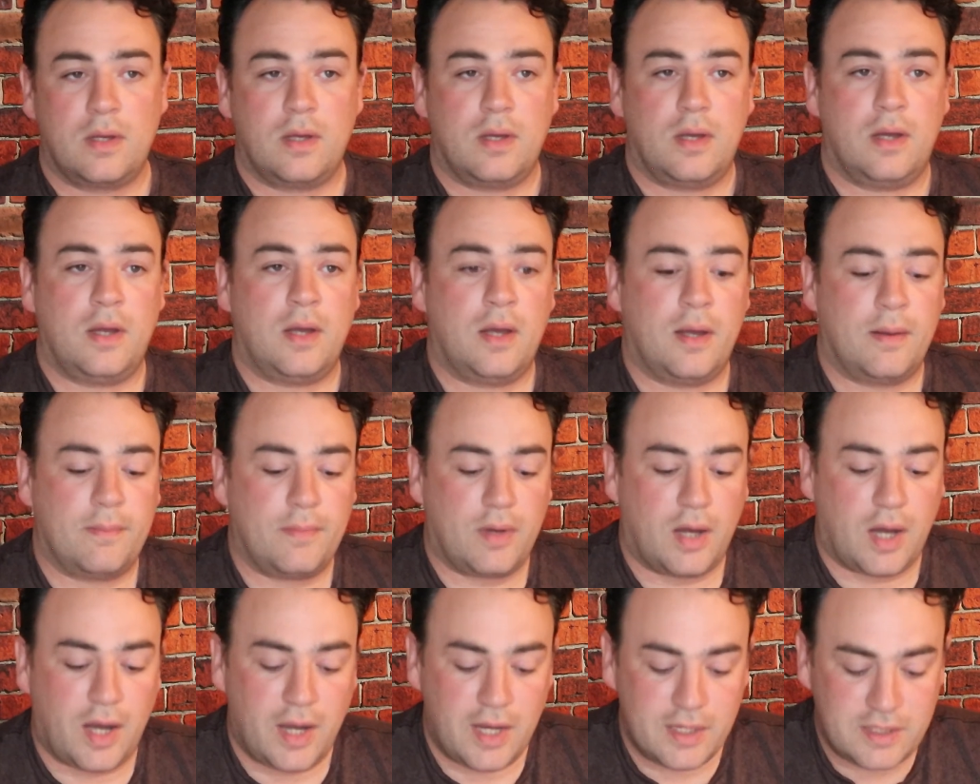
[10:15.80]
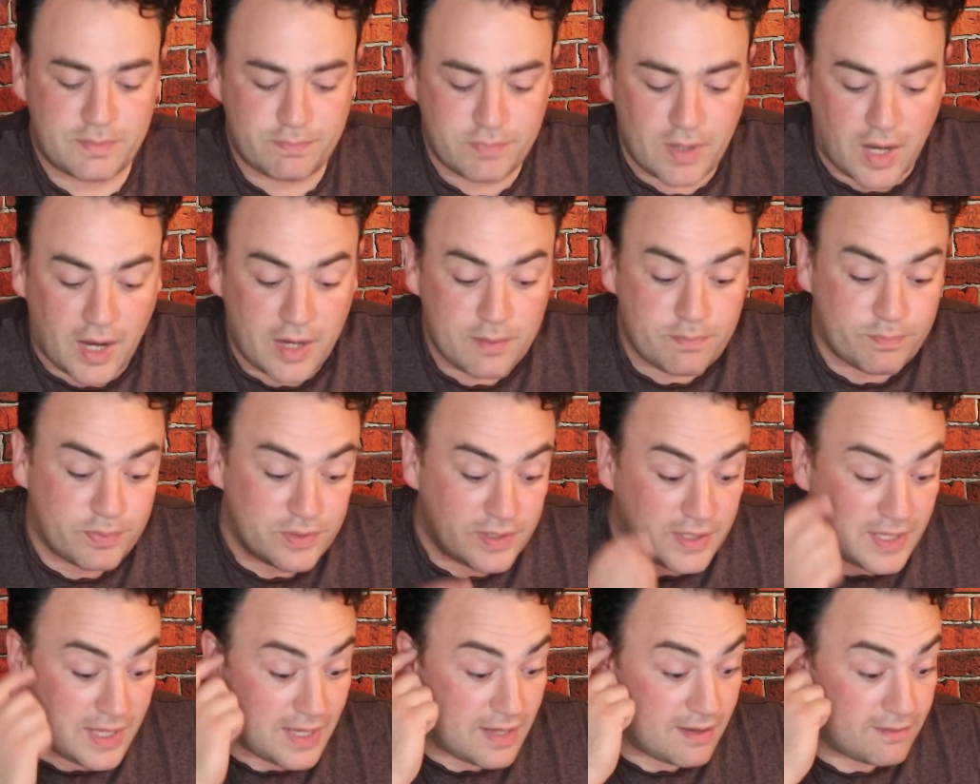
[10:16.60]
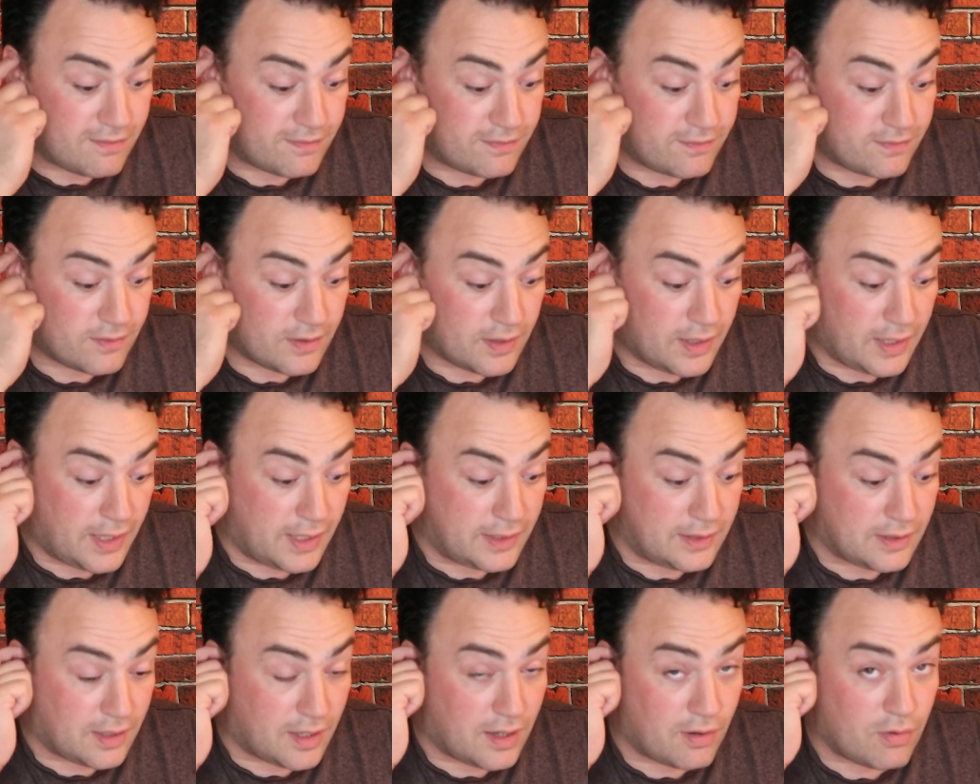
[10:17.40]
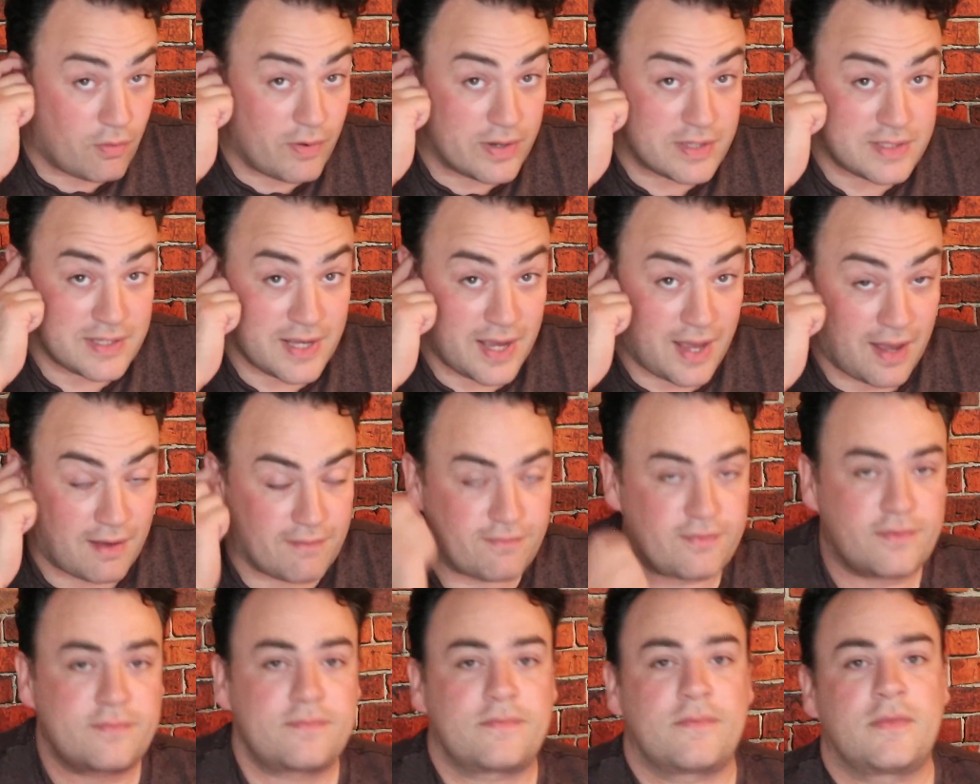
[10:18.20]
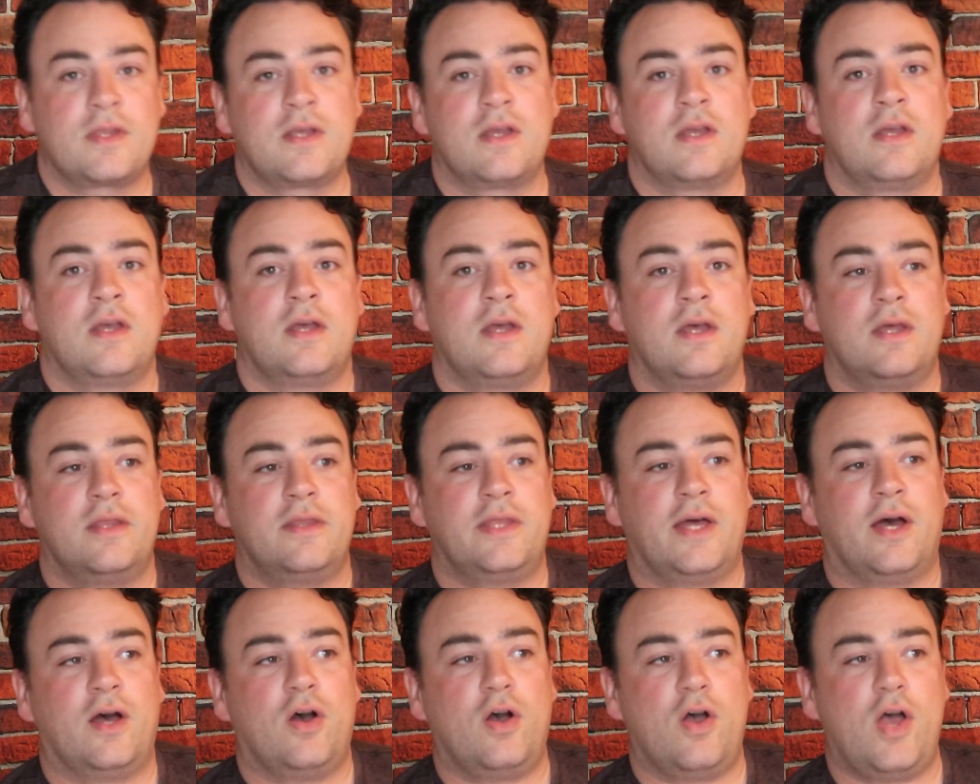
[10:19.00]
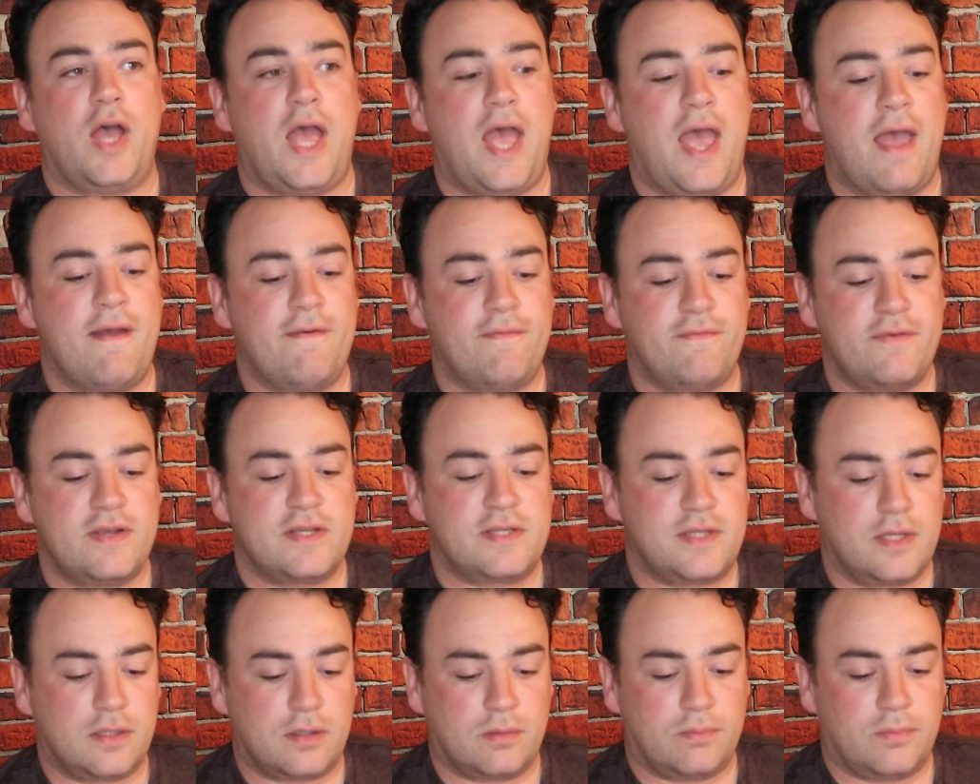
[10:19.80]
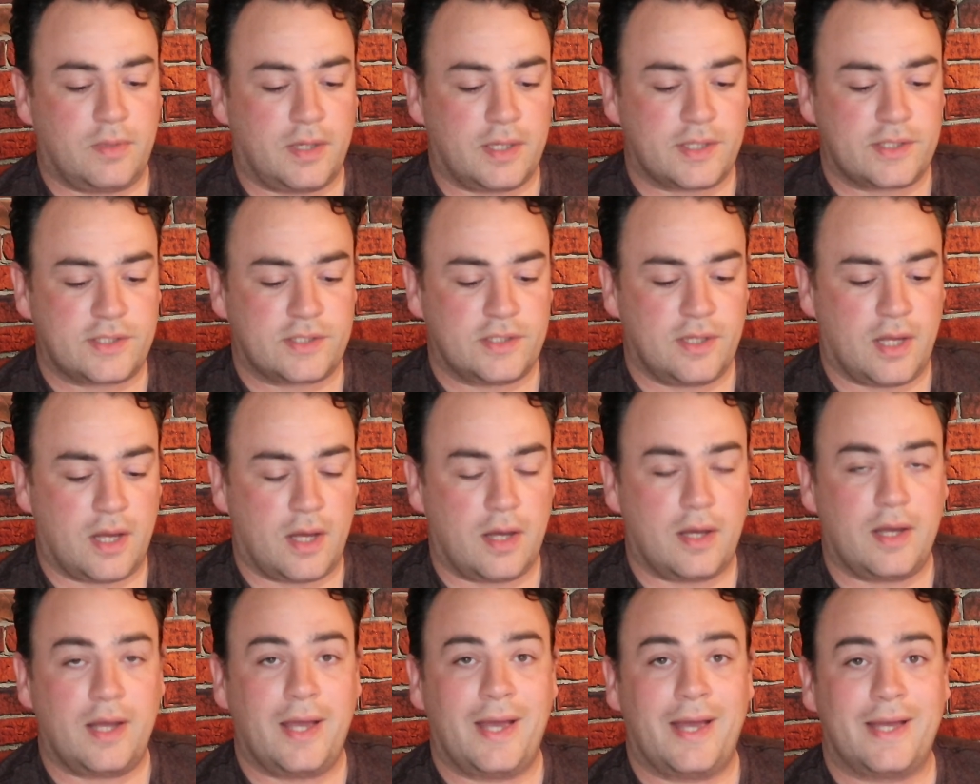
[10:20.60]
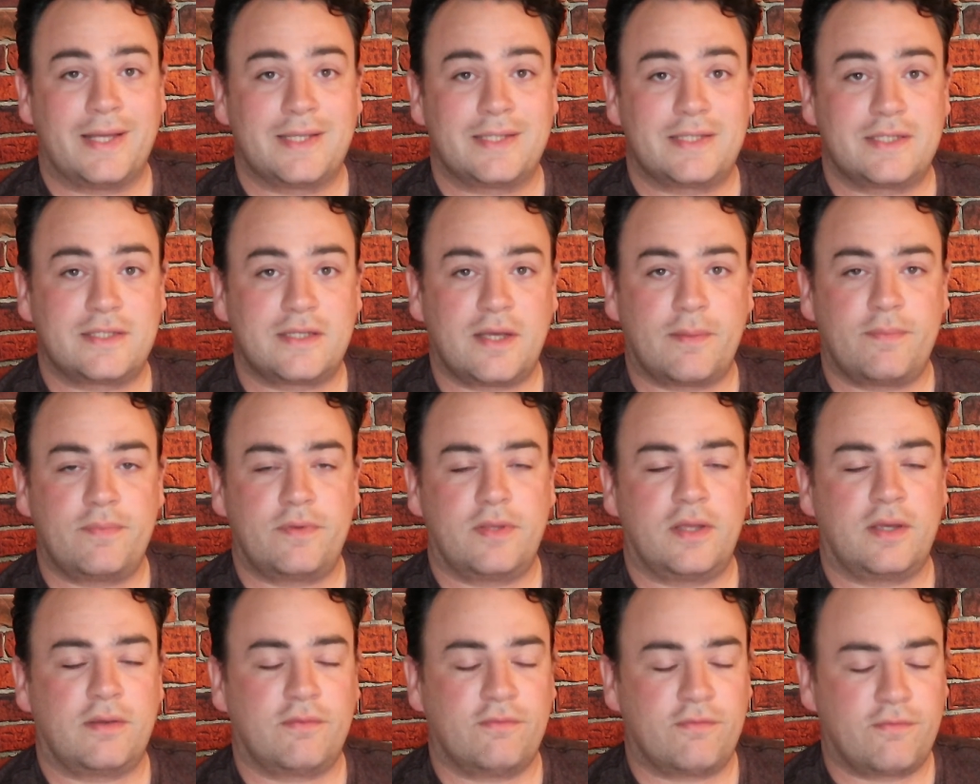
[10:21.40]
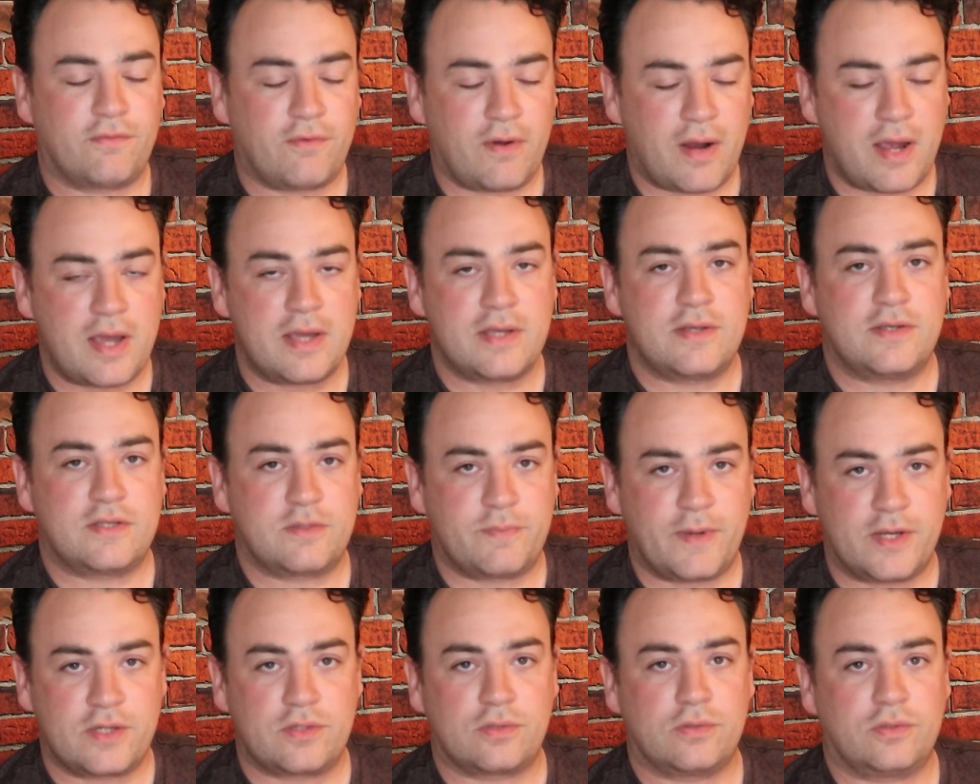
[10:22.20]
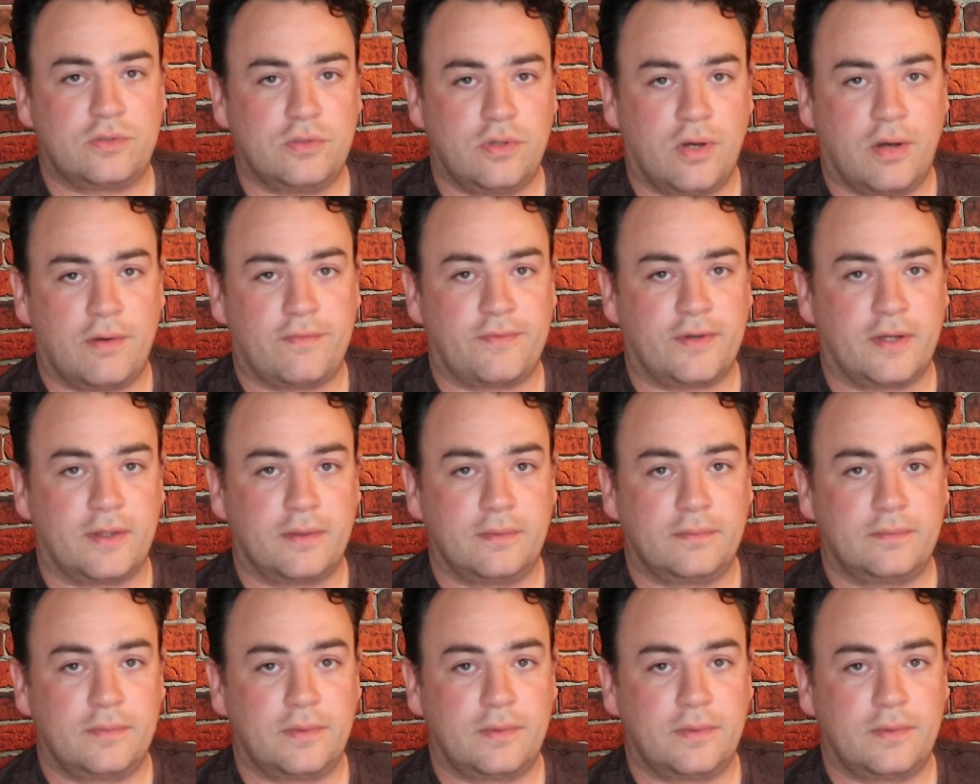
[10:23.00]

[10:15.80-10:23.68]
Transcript: I believe, and I always have, that every single martial art has something very special to offer.